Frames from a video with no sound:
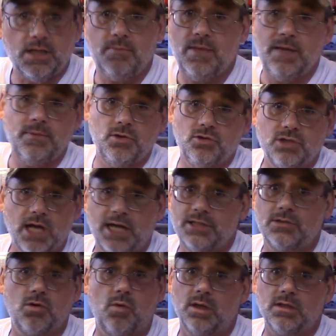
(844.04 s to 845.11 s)
Maybe you
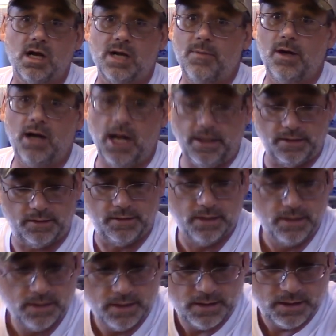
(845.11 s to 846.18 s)
guys don't want to talk about it either.
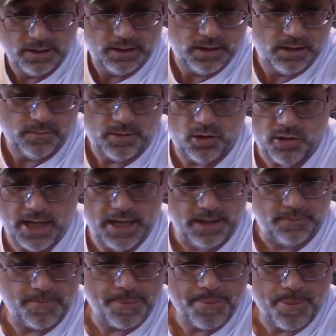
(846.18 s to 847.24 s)
But
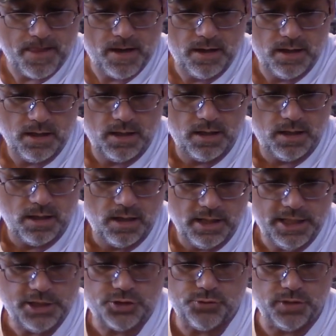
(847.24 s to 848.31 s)
okay,
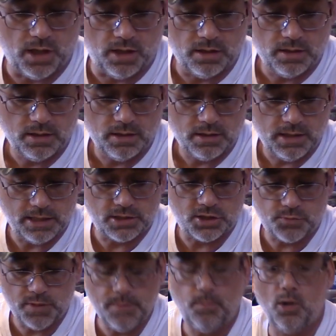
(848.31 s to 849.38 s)
Israel gets
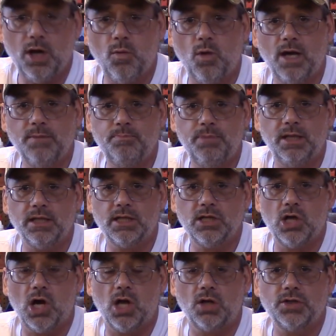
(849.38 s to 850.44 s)
$3.1 billion
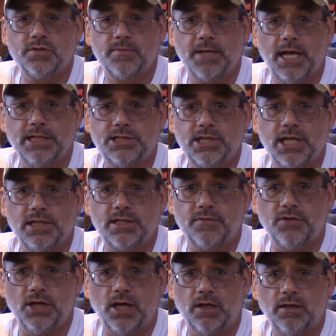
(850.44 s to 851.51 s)
from the United States
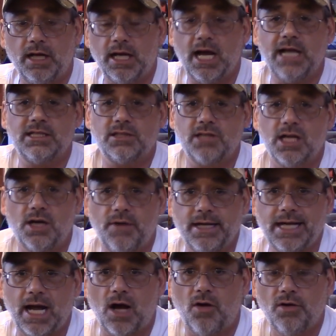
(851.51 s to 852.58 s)
every year. And guys, I'll tell you right
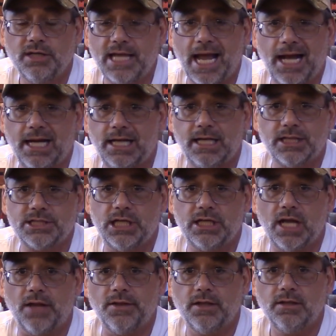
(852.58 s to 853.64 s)
now, Canada doesn't get
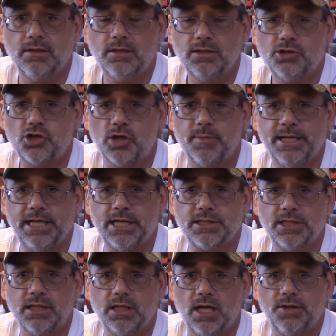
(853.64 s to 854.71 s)
nothing. Germany
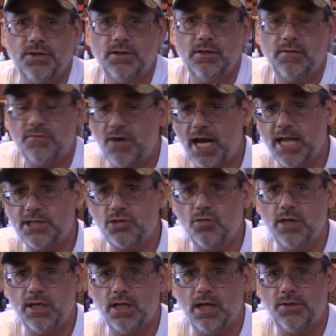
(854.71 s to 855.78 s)
doesn't get nothing. France don't
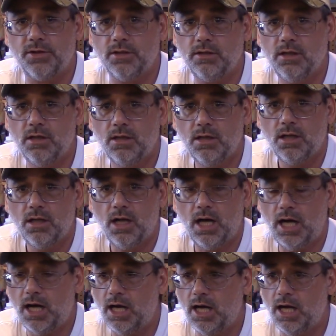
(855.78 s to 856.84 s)
get nothing.
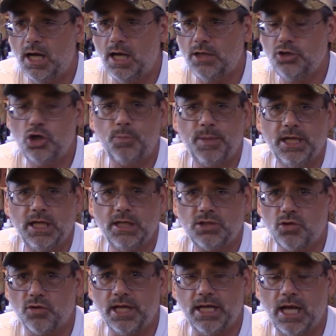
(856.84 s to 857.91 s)
Uh, Europeans
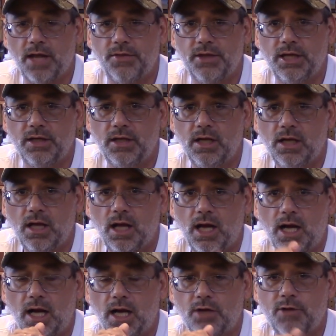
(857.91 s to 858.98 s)
don't get nothing.
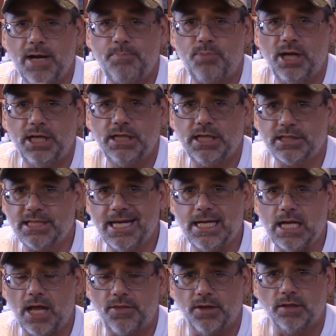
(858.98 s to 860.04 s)
Uh, Great Britain doesn't get
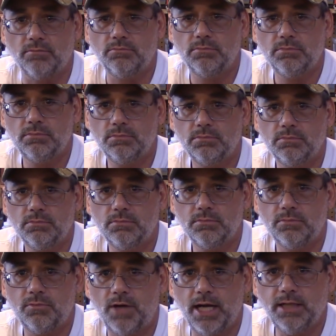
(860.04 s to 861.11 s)
nothing,
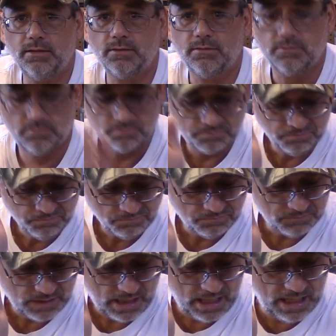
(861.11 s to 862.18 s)
right?
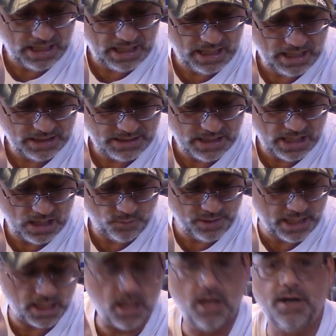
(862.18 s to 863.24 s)
And uh, we
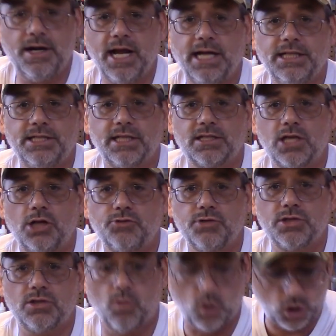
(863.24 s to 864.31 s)
got 196
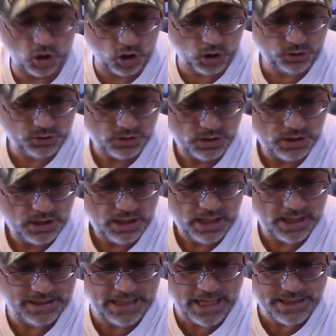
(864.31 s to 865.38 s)
countries in the world,
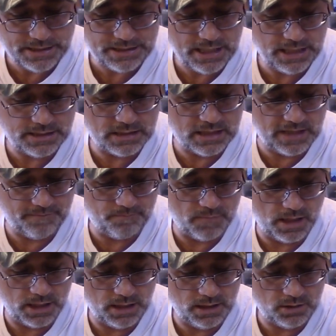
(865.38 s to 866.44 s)
and the United States has given
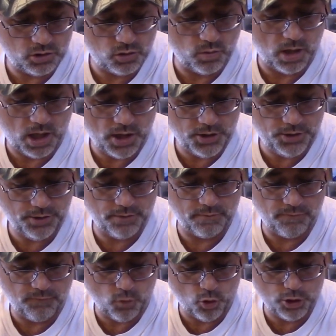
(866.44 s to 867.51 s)
money to
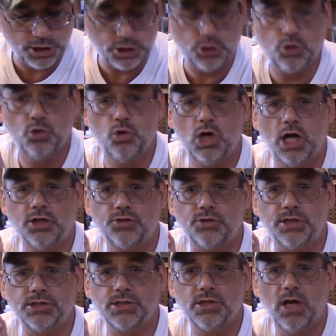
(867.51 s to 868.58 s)
142
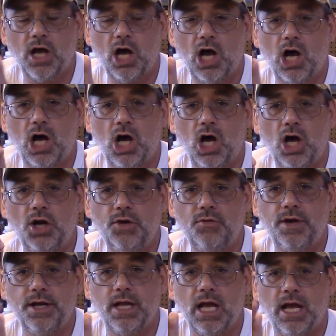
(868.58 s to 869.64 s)
countries.
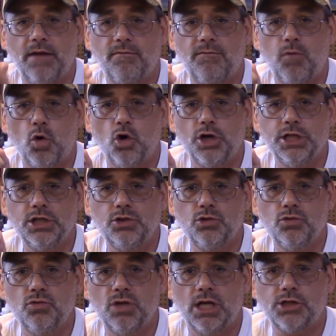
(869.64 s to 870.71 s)

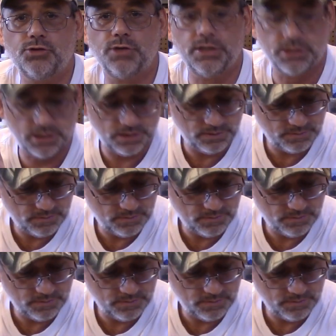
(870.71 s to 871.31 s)
142 countries.